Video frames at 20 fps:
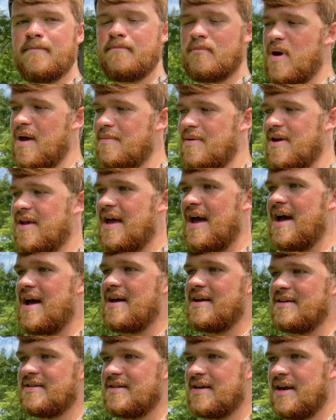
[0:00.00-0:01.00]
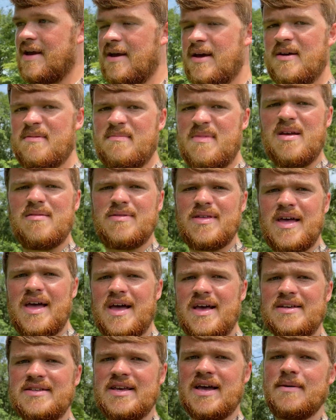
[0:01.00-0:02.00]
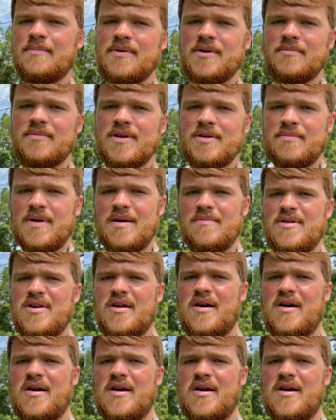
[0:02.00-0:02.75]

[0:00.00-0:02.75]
Maybe guys, maybe that has happened to me, maybe